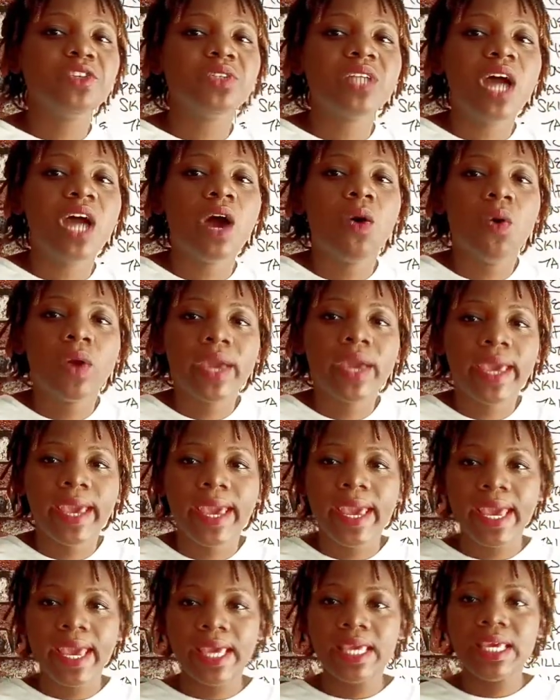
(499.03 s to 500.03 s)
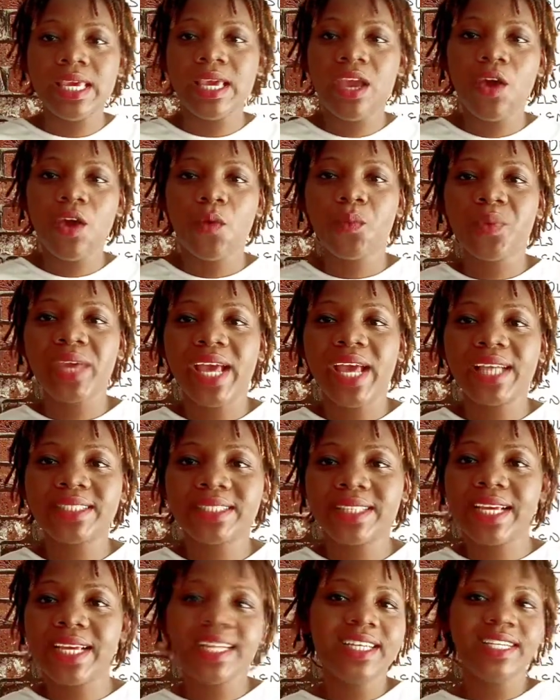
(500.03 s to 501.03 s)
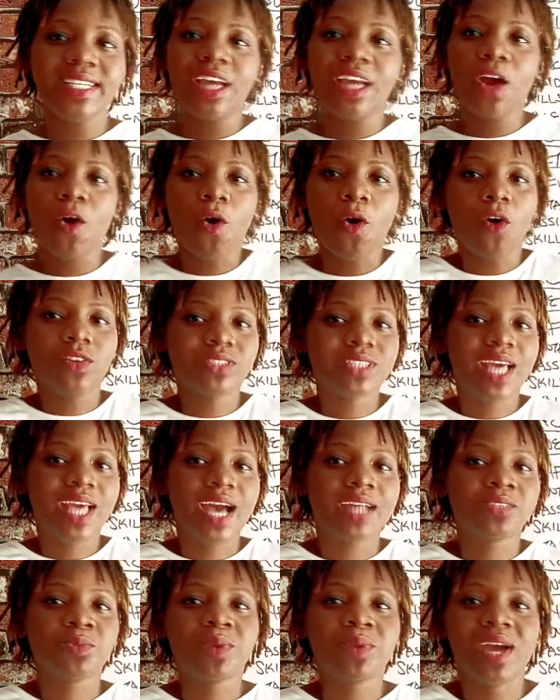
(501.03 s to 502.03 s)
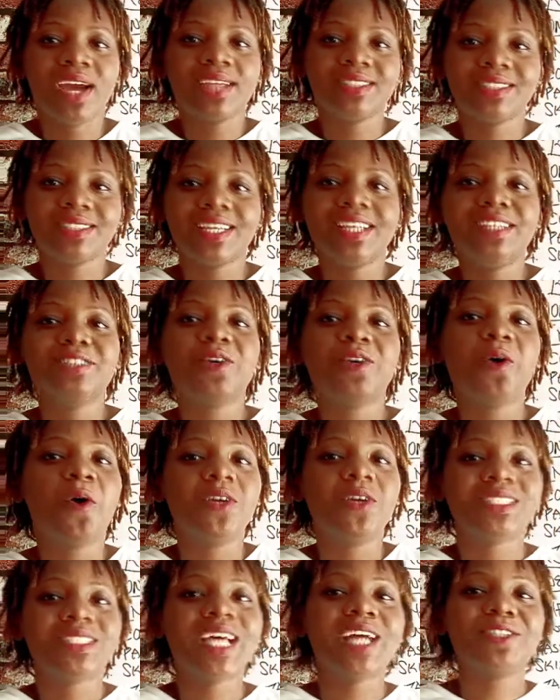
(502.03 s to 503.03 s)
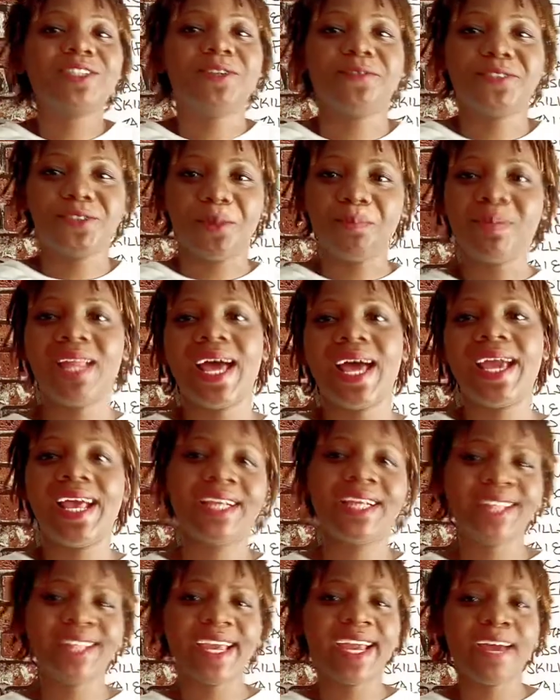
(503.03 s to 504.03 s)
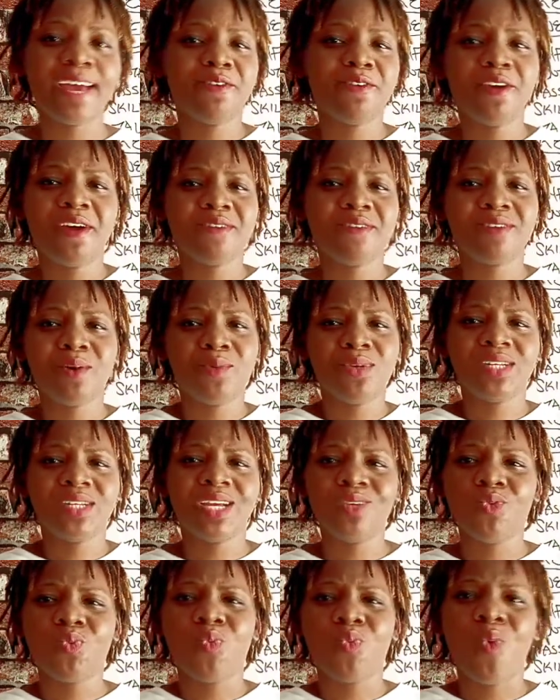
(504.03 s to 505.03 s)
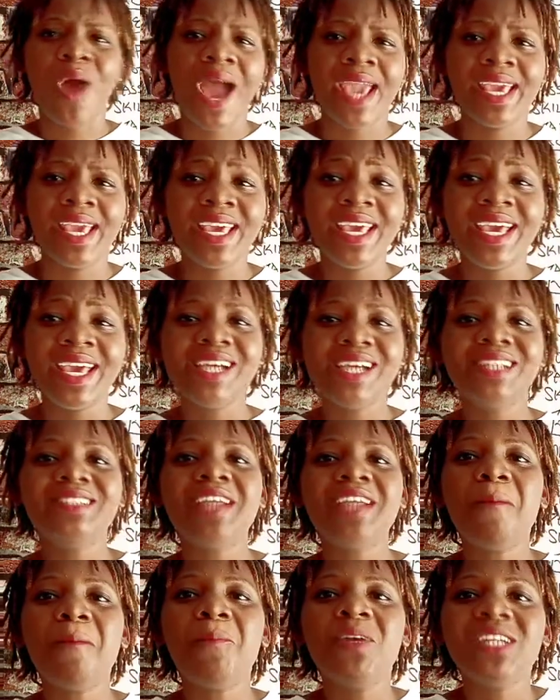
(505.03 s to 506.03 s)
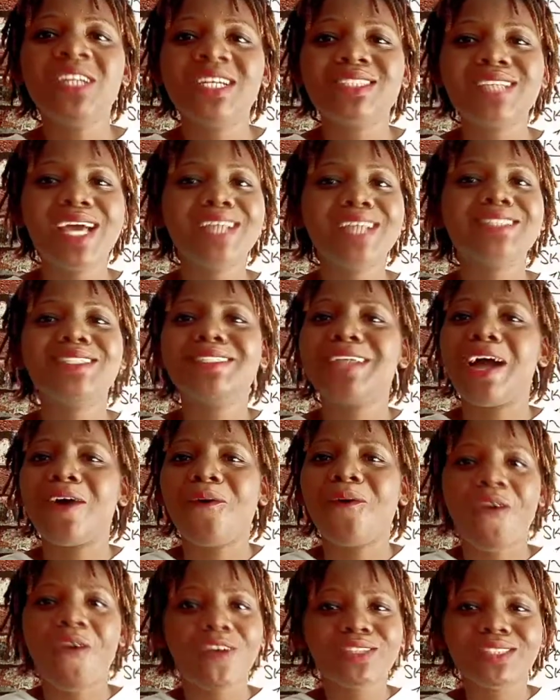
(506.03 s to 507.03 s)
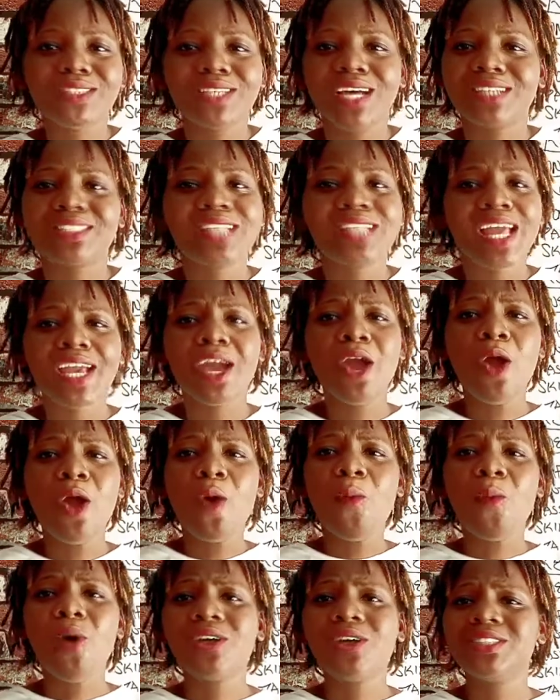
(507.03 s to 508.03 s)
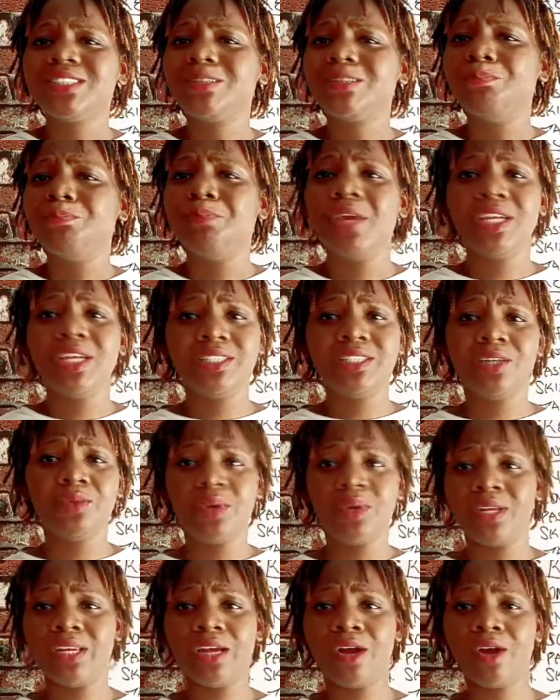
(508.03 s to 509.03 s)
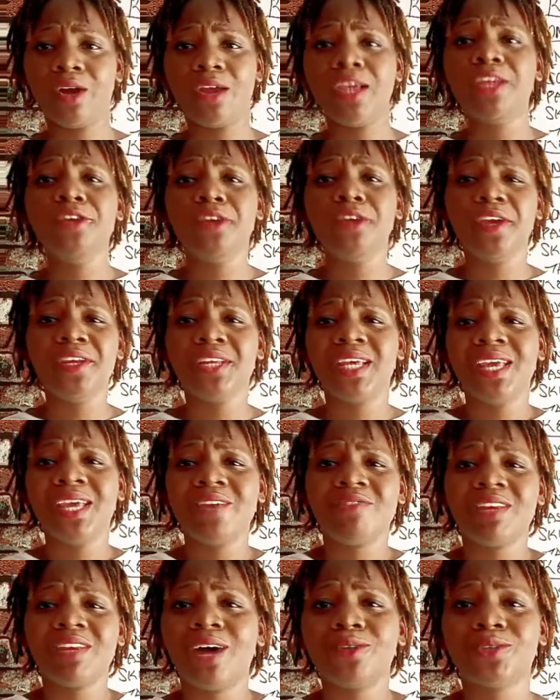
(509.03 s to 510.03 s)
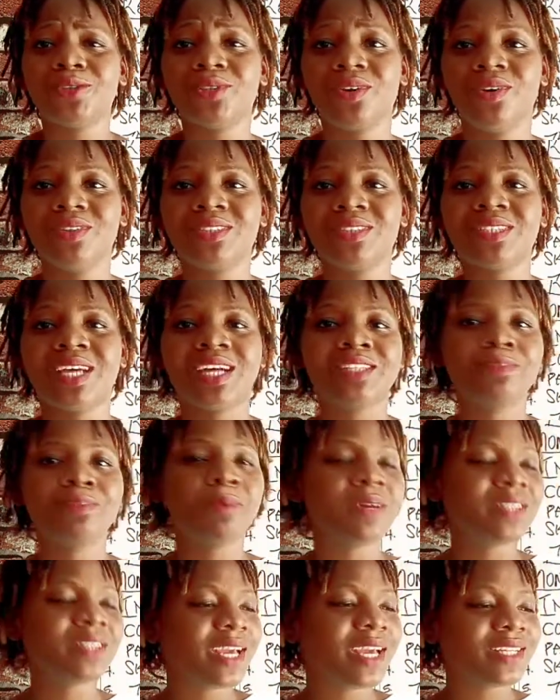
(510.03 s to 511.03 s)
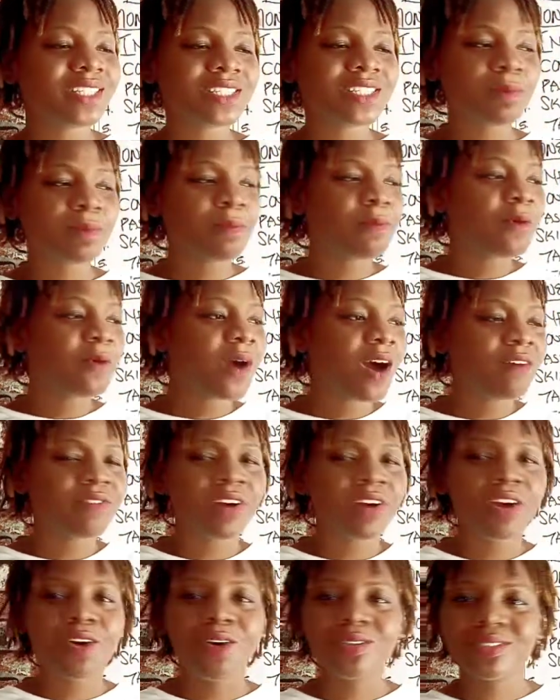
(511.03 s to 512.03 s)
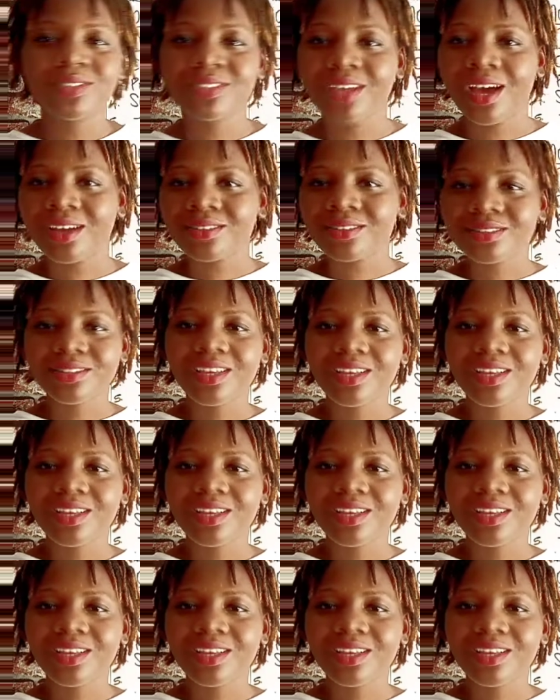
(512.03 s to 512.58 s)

that, okay, we are selling contacts. We are selling contacts of suppliers. Like, have you ever wondered why? They are monetizing their contacts. Like, what's the big deal in giving out contacts? But then these people have a contact